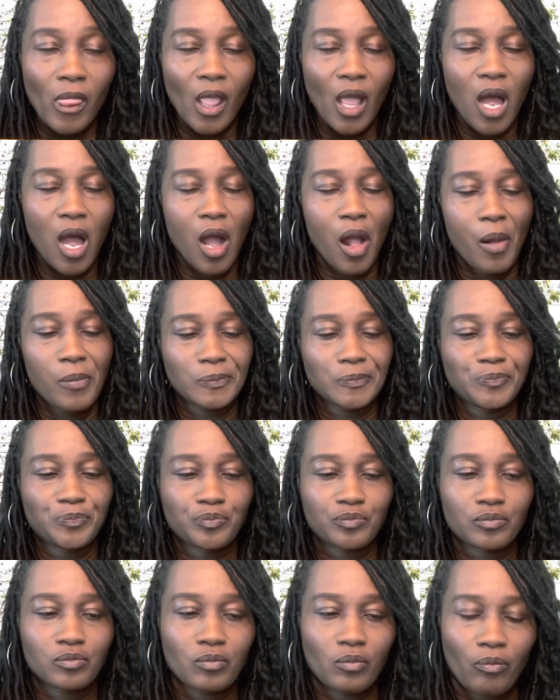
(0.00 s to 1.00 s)
um,
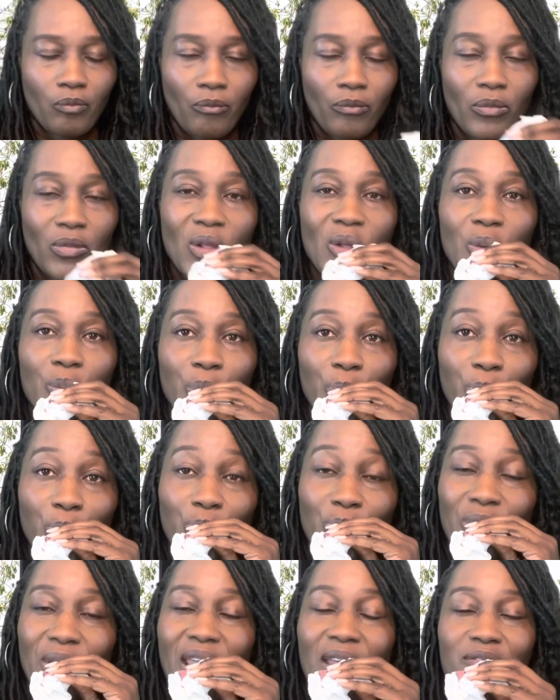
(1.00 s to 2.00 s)

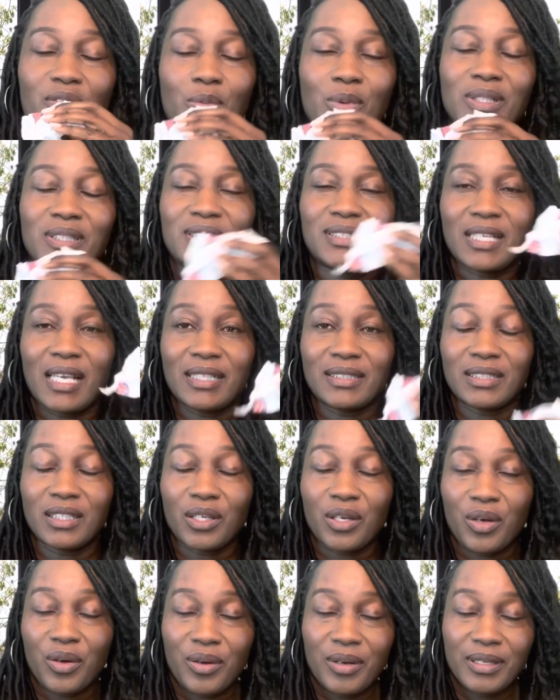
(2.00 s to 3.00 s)
everyone stays
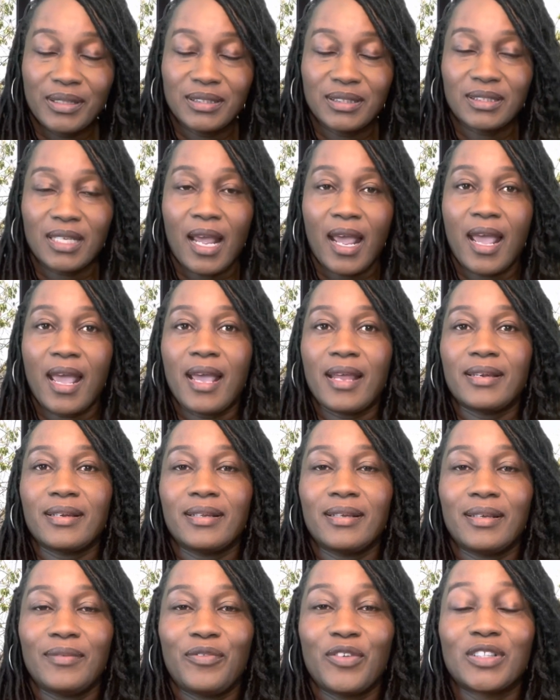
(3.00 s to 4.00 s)
encouraged and
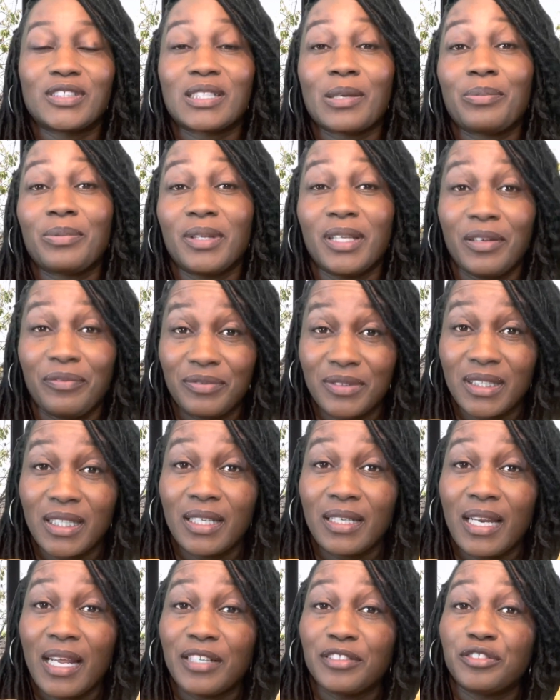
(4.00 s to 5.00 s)
feels
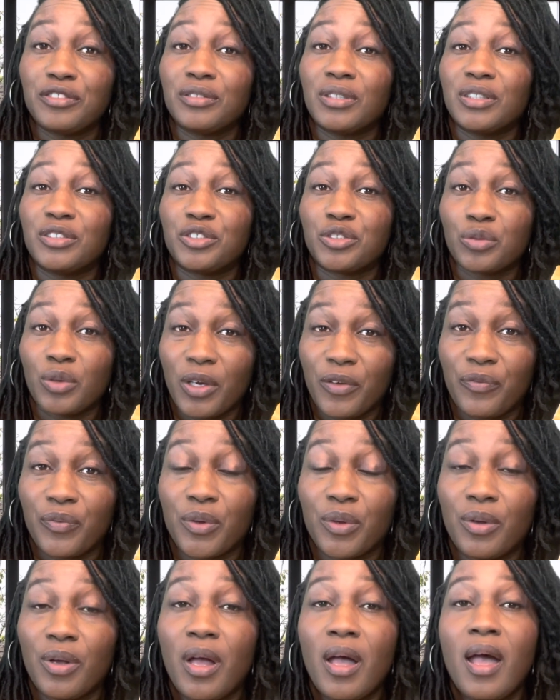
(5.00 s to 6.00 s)
uplifted and, and
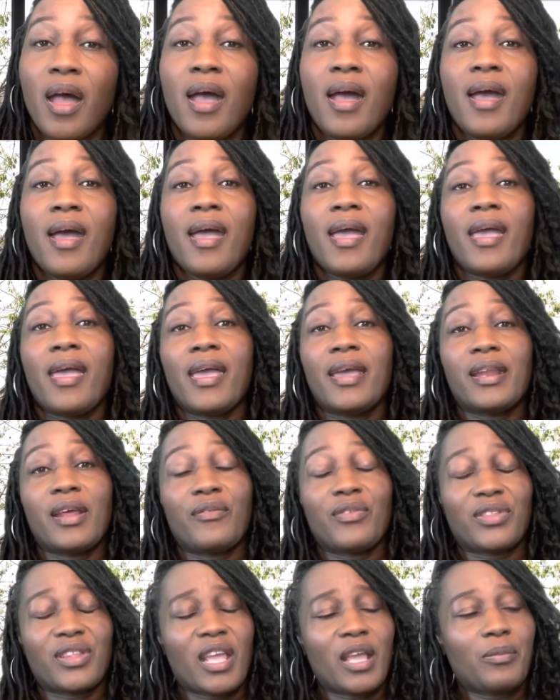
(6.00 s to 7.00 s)
joyful and
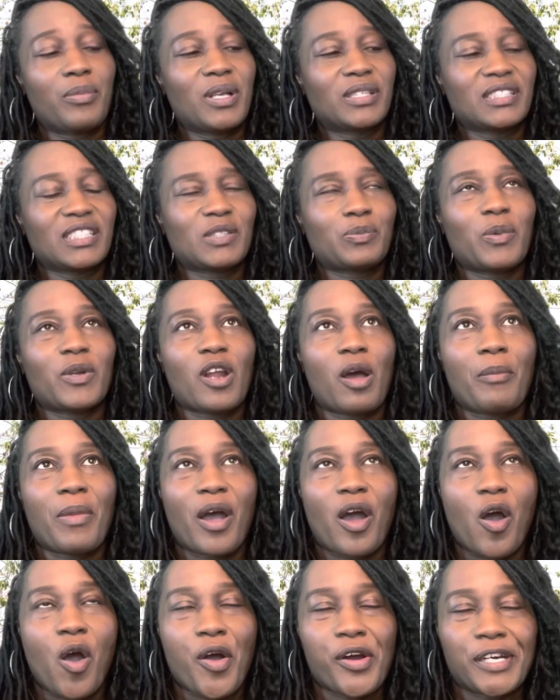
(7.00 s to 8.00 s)
everything, because it's been on
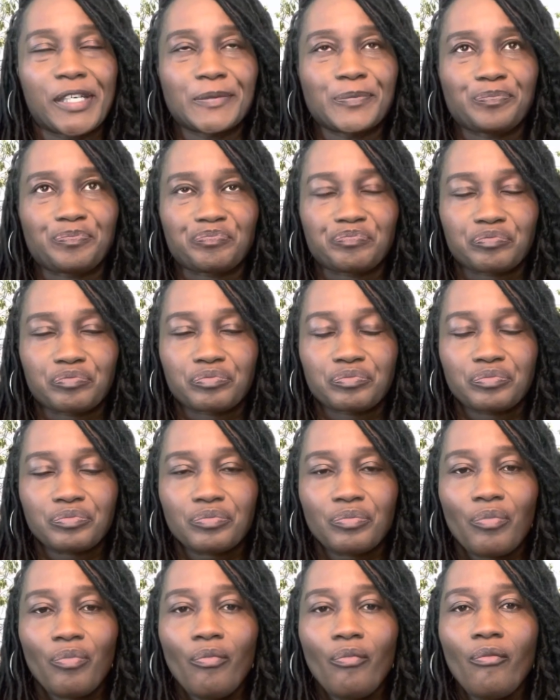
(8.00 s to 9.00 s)
my heart
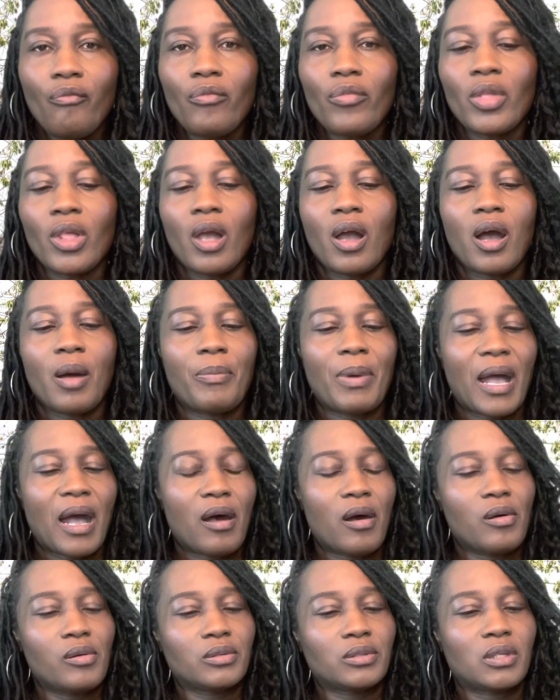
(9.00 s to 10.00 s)

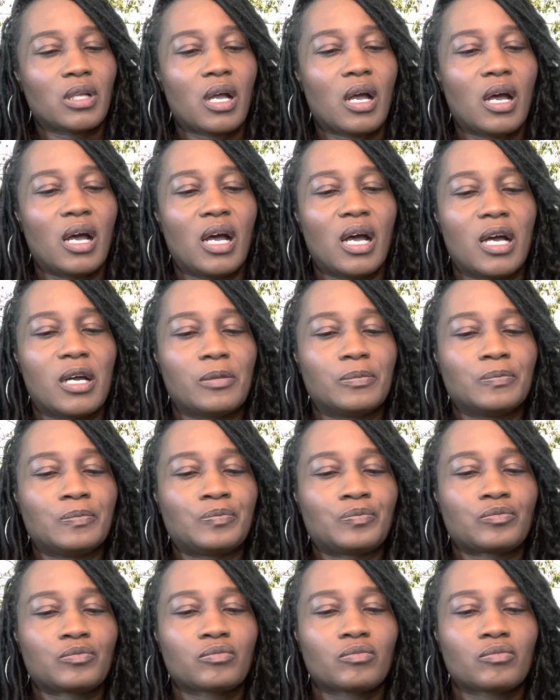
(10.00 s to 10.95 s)
about um,